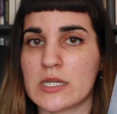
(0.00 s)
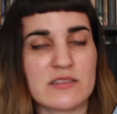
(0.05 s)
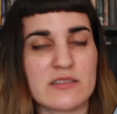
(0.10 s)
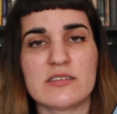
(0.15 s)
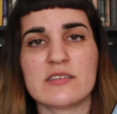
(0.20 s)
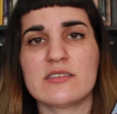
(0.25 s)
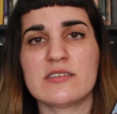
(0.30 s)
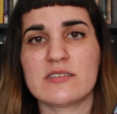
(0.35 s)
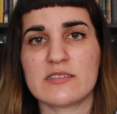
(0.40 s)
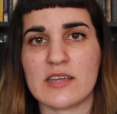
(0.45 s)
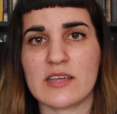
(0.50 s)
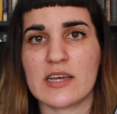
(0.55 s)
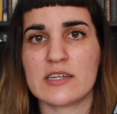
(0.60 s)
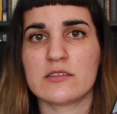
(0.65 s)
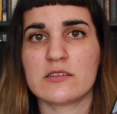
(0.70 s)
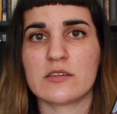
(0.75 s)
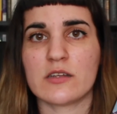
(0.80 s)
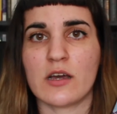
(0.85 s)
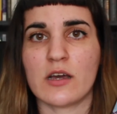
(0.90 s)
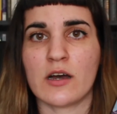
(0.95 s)
This is
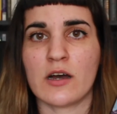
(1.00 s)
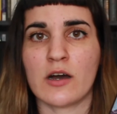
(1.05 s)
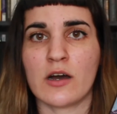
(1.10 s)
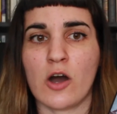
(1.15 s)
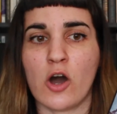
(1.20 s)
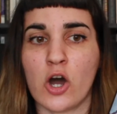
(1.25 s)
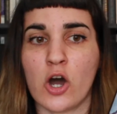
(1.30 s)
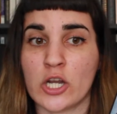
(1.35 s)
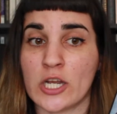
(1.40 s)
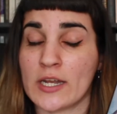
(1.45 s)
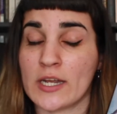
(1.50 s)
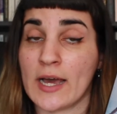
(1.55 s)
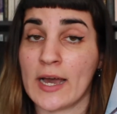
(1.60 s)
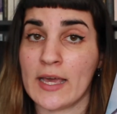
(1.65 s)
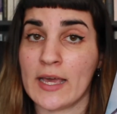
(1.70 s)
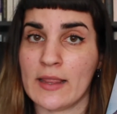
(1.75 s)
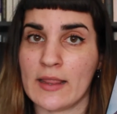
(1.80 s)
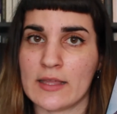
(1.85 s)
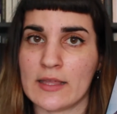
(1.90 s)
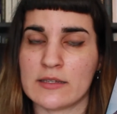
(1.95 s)
set on an
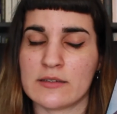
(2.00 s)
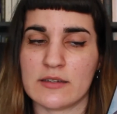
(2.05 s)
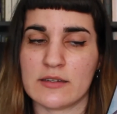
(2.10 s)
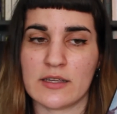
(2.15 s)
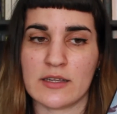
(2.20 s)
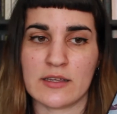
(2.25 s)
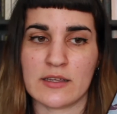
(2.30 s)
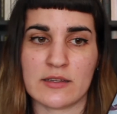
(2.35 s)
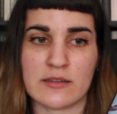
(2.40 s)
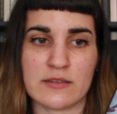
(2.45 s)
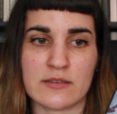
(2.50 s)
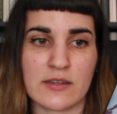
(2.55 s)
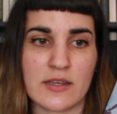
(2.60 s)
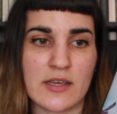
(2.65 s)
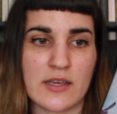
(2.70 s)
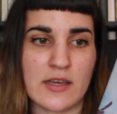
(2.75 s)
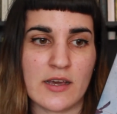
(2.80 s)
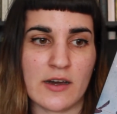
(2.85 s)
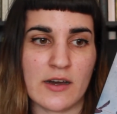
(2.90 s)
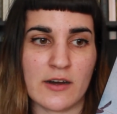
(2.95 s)
island, and
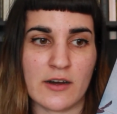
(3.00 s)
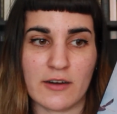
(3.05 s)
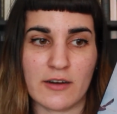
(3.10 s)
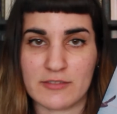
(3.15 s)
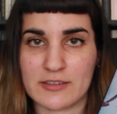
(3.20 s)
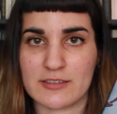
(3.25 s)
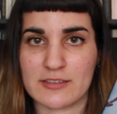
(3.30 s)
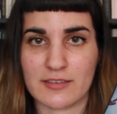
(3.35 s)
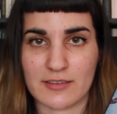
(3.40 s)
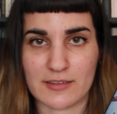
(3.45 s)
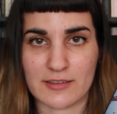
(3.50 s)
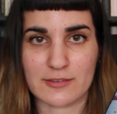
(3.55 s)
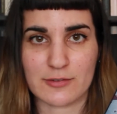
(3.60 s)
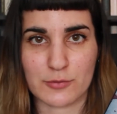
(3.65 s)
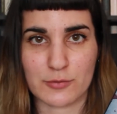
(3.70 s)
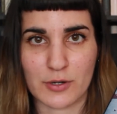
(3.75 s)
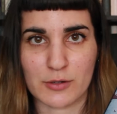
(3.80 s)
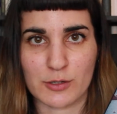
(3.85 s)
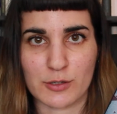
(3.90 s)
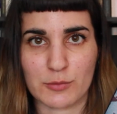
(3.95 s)
obviously
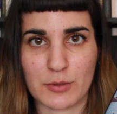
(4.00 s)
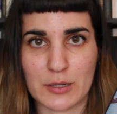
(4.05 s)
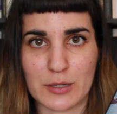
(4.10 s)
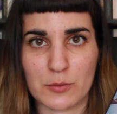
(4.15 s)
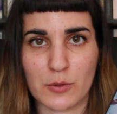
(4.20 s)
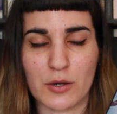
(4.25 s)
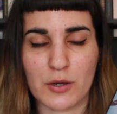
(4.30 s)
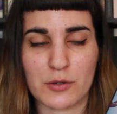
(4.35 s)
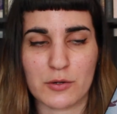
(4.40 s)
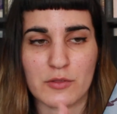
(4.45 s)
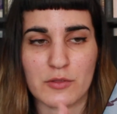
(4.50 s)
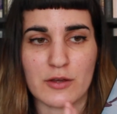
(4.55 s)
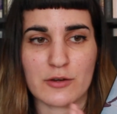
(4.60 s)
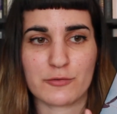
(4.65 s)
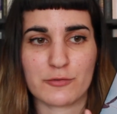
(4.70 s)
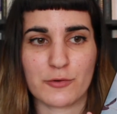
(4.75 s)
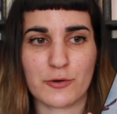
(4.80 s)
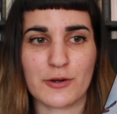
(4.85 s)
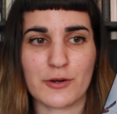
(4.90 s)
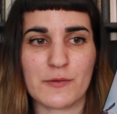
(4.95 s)
surrounded by water,
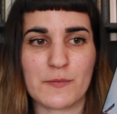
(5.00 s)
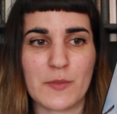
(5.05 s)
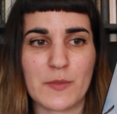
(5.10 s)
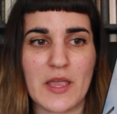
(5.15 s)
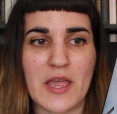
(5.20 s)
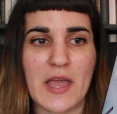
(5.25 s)
therefore,